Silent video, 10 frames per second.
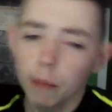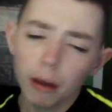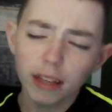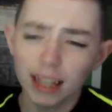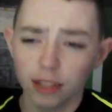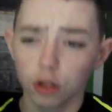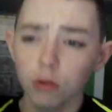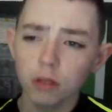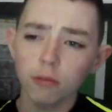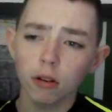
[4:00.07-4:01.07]
I think it's good
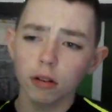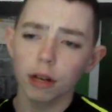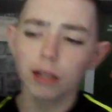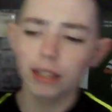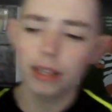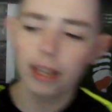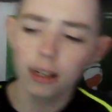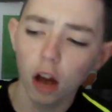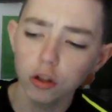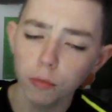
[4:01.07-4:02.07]
to come into the
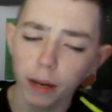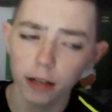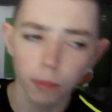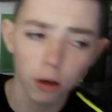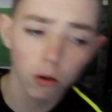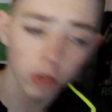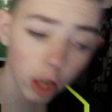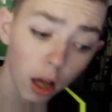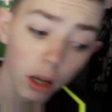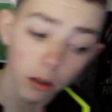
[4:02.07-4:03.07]
international break now, because
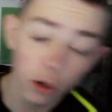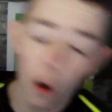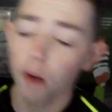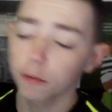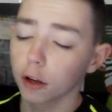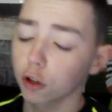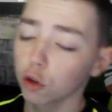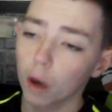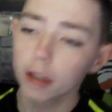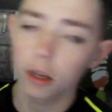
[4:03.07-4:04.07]
you got after a good
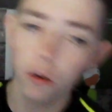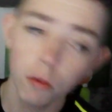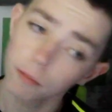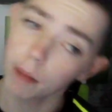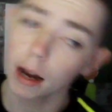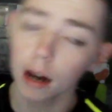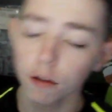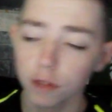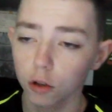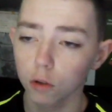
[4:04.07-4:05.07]
win now, back
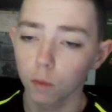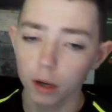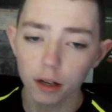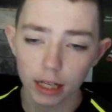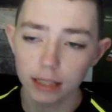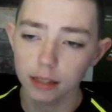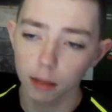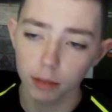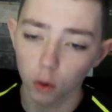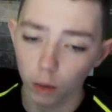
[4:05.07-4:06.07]
after a good win against
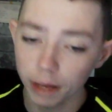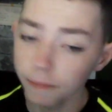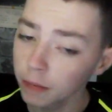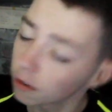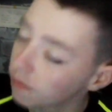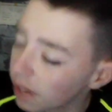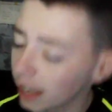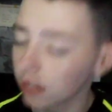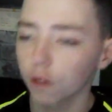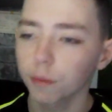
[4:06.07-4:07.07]
Aberdeen away. Very
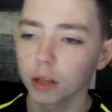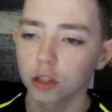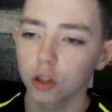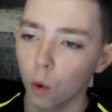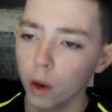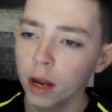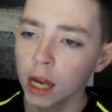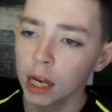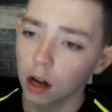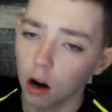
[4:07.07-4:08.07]
tough place to go to.
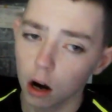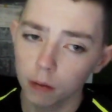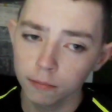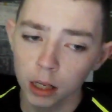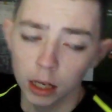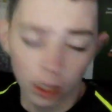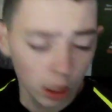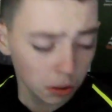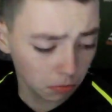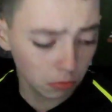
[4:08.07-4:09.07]

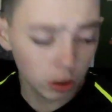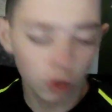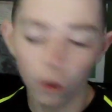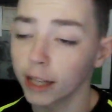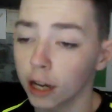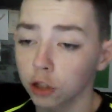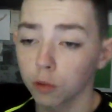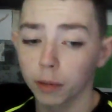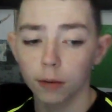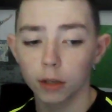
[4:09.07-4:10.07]
You go into the national
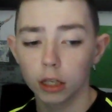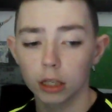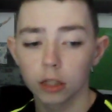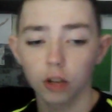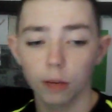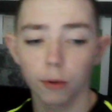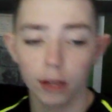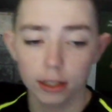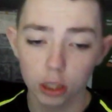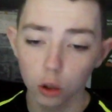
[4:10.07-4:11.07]
break where you can train with,
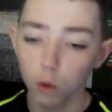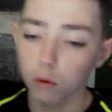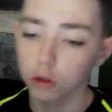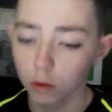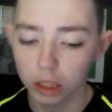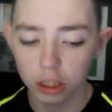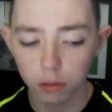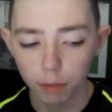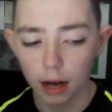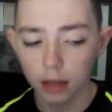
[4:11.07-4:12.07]
like, Sakyogo's not going to
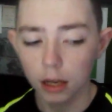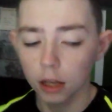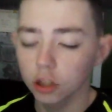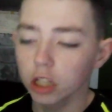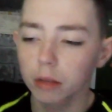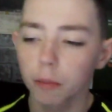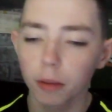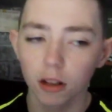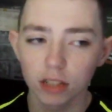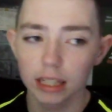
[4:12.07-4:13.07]
Japan, train with the
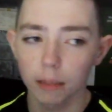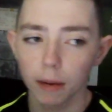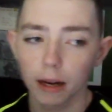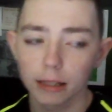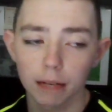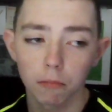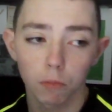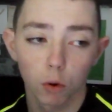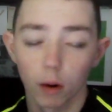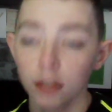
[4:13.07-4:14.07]
players that need a bit of time
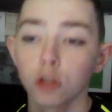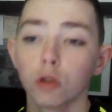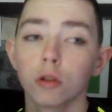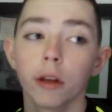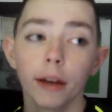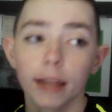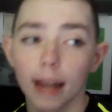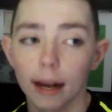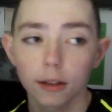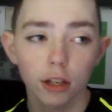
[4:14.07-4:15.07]
who are injured.
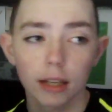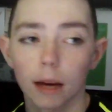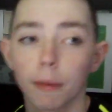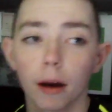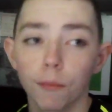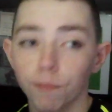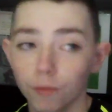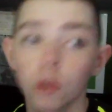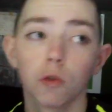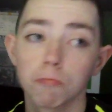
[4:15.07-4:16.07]
Try and get a bit of,
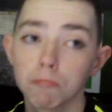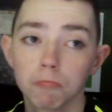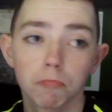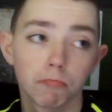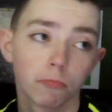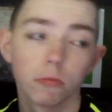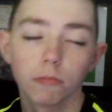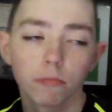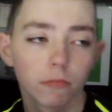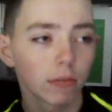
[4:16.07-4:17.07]
you know,
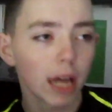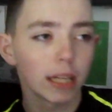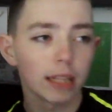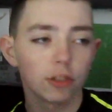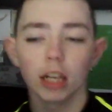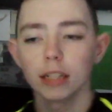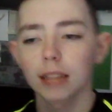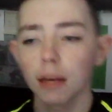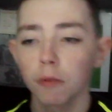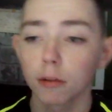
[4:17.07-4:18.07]
training
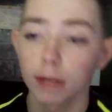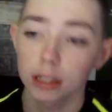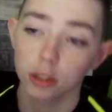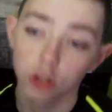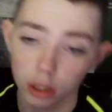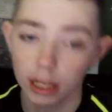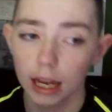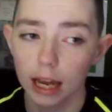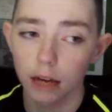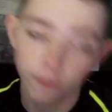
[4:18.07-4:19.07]
time with them, like
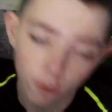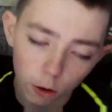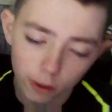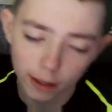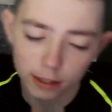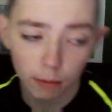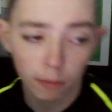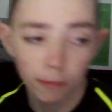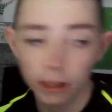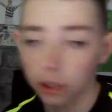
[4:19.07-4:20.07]
Julien, Forrest, maybe
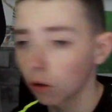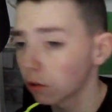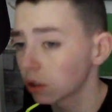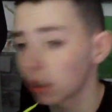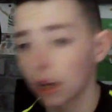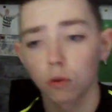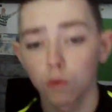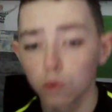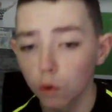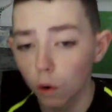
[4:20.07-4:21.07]
Mikey Johnson, I
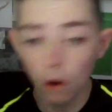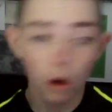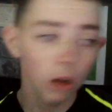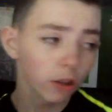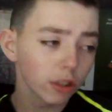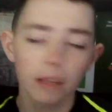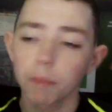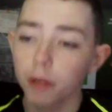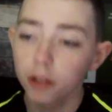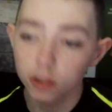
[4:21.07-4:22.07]
don't know. Just get the
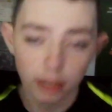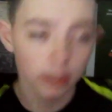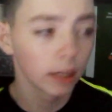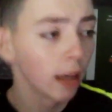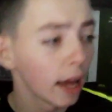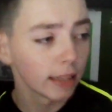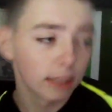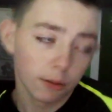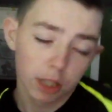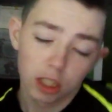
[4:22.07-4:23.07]
players in, get
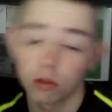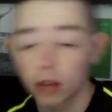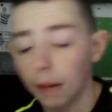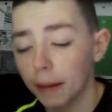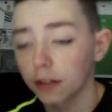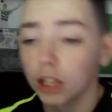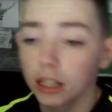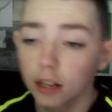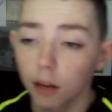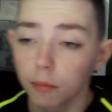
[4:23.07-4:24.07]
a bit of training
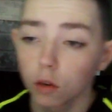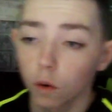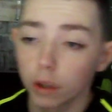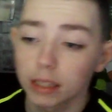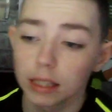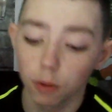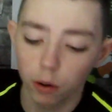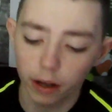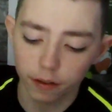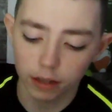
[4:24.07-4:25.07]
in them, you know, to see what
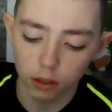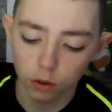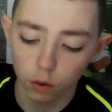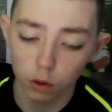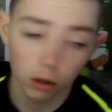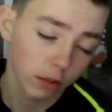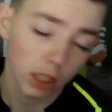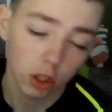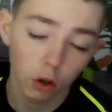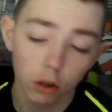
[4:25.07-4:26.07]
if they can do, you know,
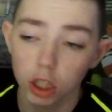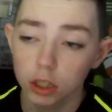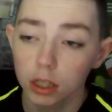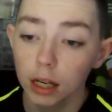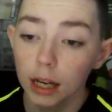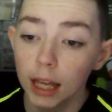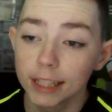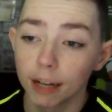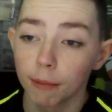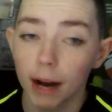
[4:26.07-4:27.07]
say Georgius,
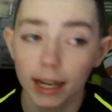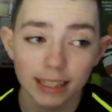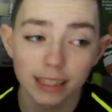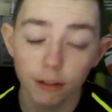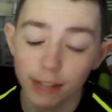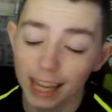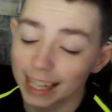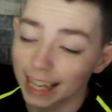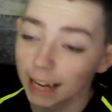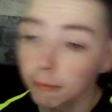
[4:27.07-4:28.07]
Giamakis never get any
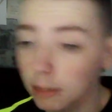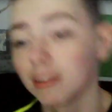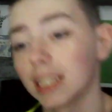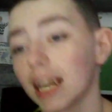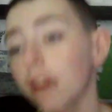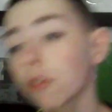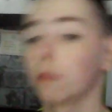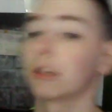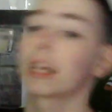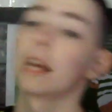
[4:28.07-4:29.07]
game time today. I thought he
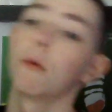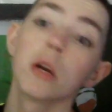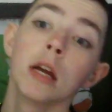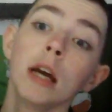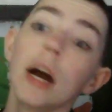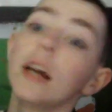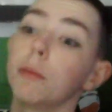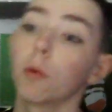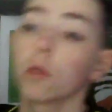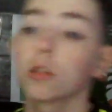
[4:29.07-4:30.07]
would have came on, to
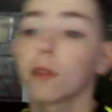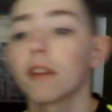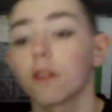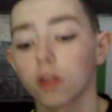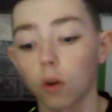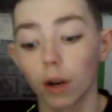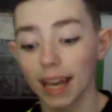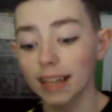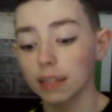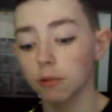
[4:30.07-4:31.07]
be honest with you. I never thought a
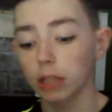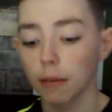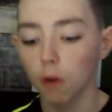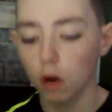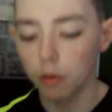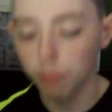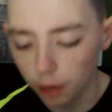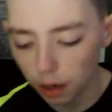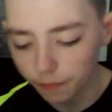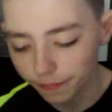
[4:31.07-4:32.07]
Yeti would have came on,
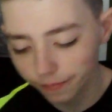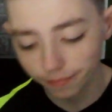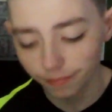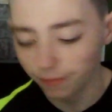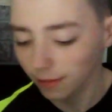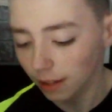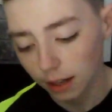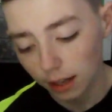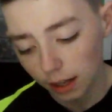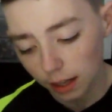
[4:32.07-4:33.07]
but,
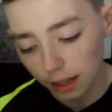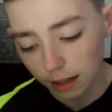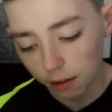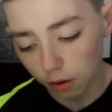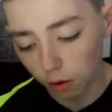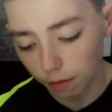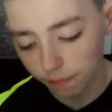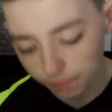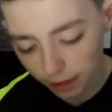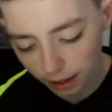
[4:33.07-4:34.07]
you know,
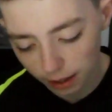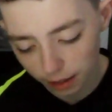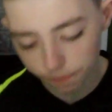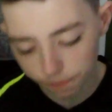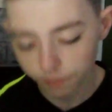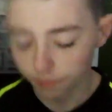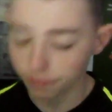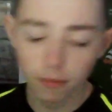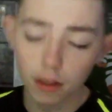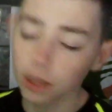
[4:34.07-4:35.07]

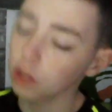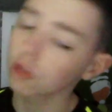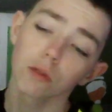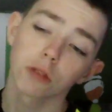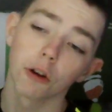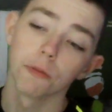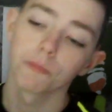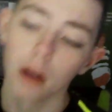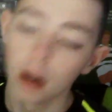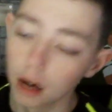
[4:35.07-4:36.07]
there's no doubt,
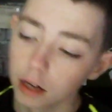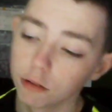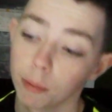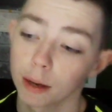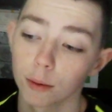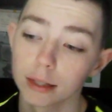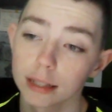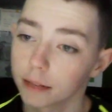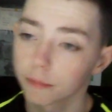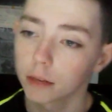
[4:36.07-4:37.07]
it was a big win
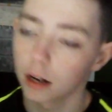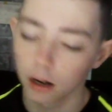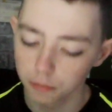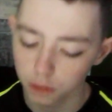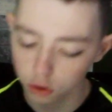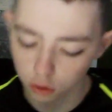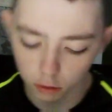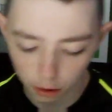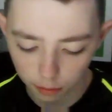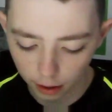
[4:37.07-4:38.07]
today. There's no
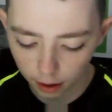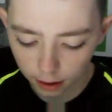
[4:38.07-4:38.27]
doubt about that.